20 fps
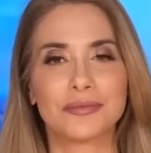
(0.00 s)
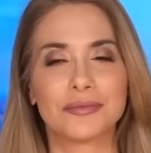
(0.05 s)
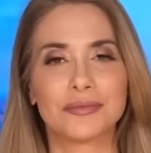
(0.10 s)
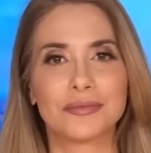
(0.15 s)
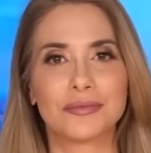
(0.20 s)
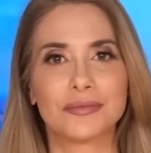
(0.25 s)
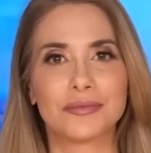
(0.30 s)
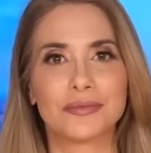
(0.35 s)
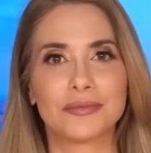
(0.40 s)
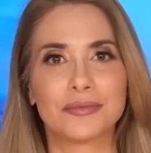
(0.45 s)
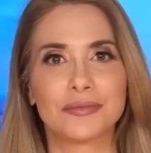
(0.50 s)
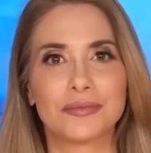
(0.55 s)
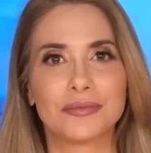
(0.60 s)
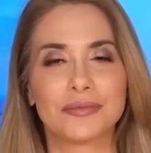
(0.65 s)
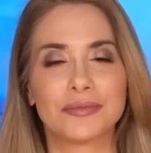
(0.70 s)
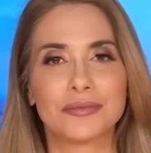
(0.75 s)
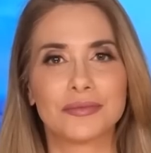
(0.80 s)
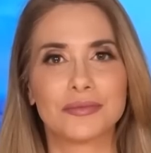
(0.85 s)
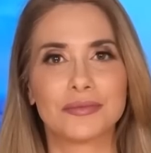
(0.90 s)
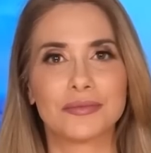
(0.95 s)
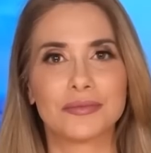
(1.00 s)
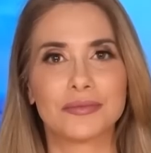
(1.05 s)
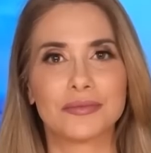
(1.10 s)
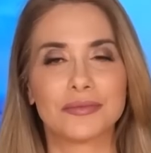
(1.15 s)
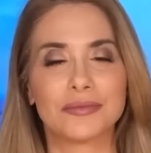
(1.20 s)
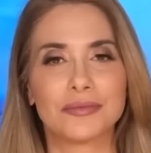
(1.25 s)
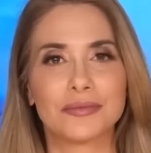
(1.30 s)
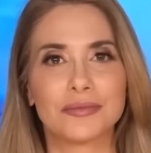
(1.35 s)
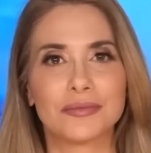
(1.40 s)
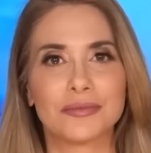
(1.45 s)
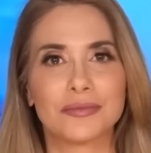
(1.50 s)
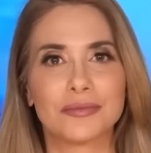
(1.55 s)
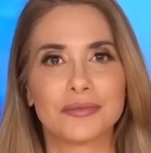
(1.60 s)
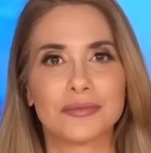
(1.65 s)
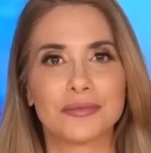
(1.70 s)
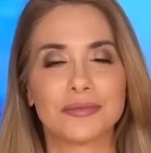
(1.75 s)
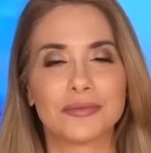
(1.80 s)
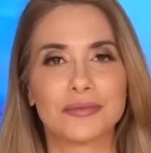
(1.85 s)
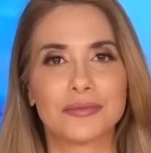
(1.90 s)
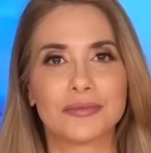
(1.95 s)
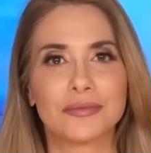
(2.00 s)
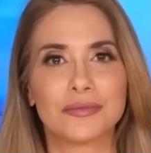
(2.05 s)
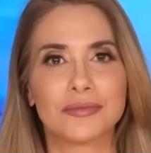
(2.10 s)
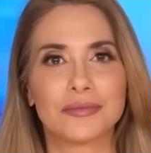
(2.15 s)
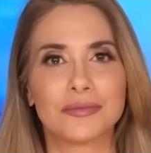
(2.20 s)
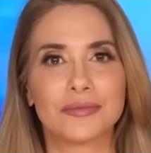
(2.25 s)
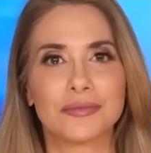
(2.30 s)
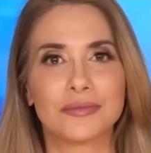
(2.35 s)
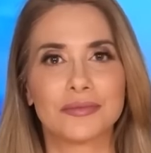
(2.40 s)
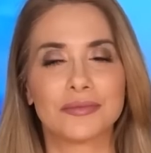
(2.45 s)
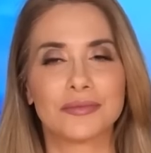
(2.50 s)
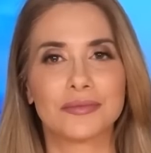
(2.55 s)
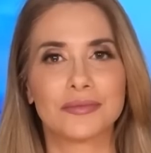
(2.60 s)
The person shown says nothing.